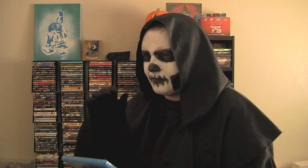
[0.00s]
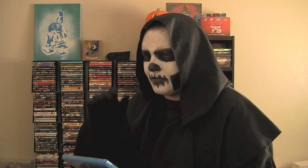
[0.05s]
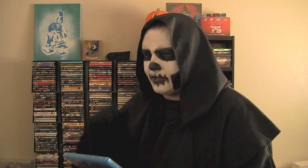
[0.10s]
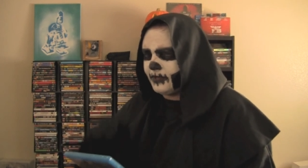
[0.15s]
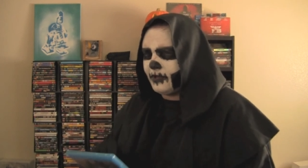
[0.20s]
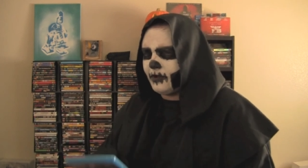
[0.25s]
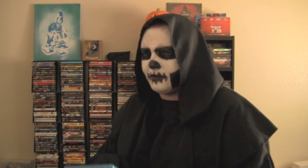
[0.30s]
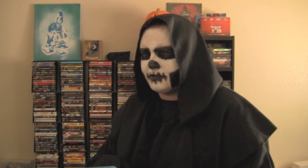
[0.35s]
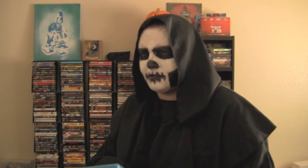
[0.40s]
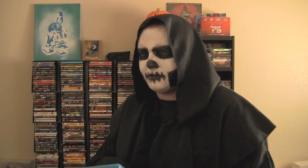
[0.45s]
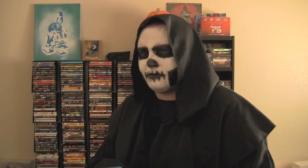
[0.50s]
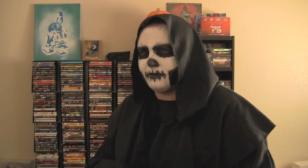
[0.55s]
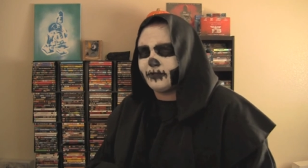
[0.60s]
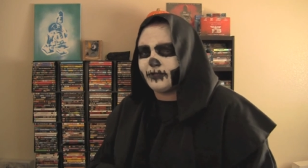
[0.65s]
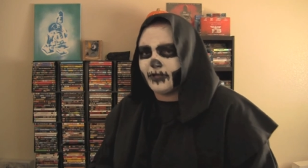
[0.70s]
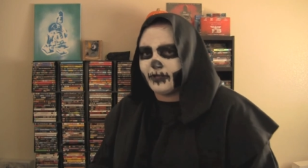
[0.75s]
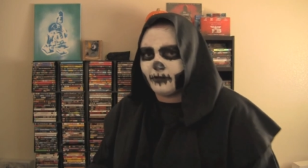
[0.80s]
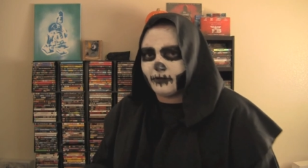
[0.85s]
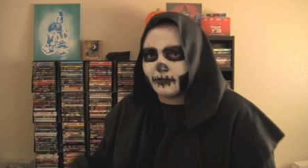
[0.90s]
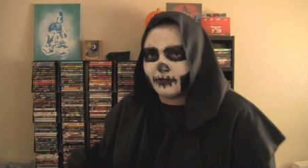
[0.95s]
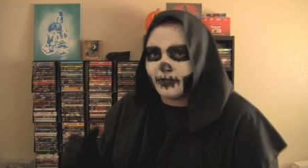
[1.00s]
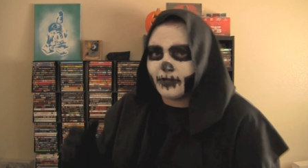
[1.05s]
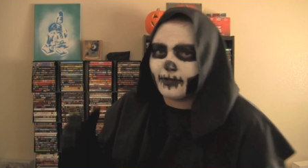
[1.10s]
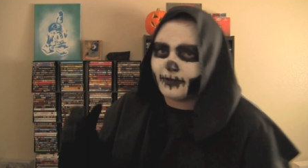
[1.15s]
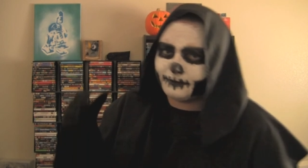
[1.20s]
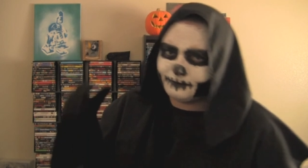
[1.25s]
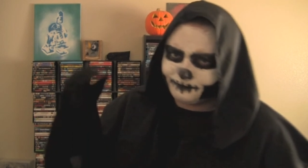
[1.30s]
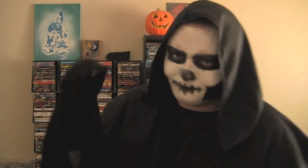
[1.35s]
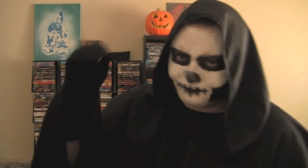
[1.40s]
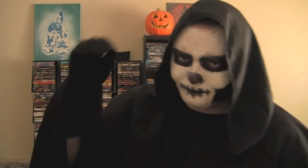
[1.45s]
And they also don't say there's
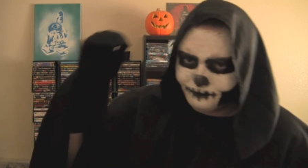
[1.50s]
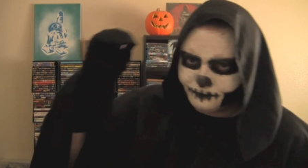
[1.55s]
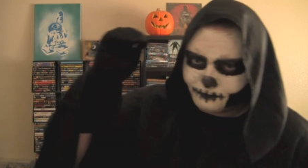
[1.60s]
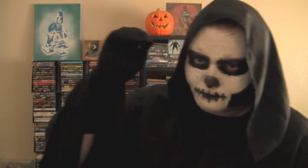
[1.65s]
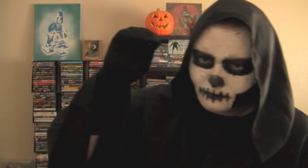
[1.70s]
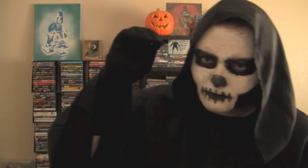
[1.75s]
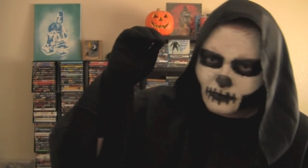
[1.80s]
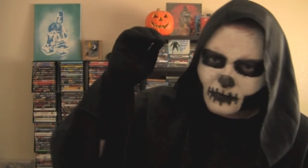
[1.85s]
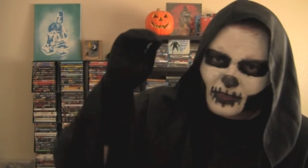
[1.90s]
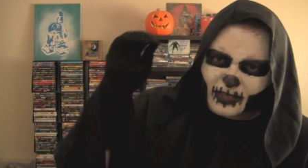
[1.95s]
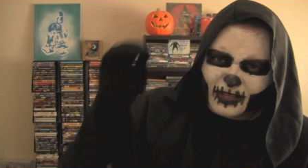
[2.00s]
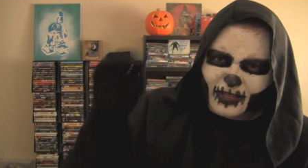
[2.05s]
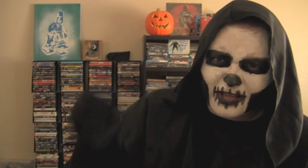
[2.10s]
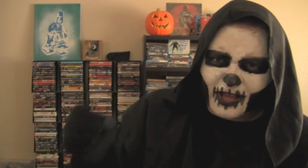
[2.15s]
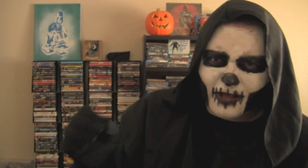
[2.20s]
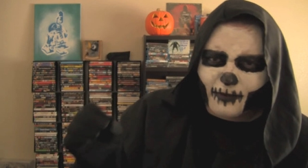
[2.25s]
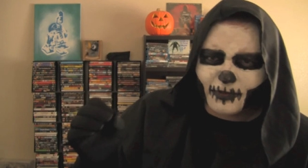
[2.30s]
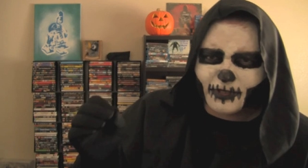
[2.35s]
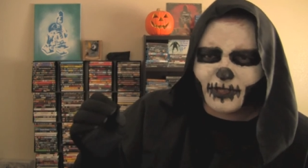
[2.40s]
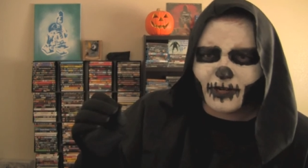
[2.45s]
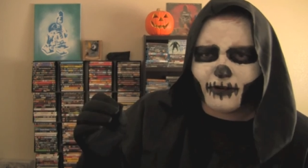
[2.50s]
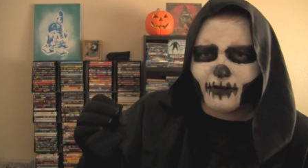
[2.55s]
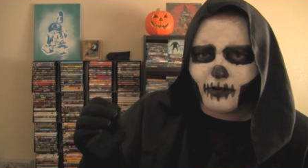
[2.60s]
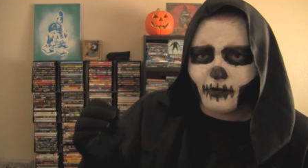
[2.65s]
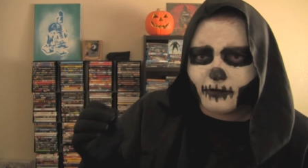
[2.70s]
a commentary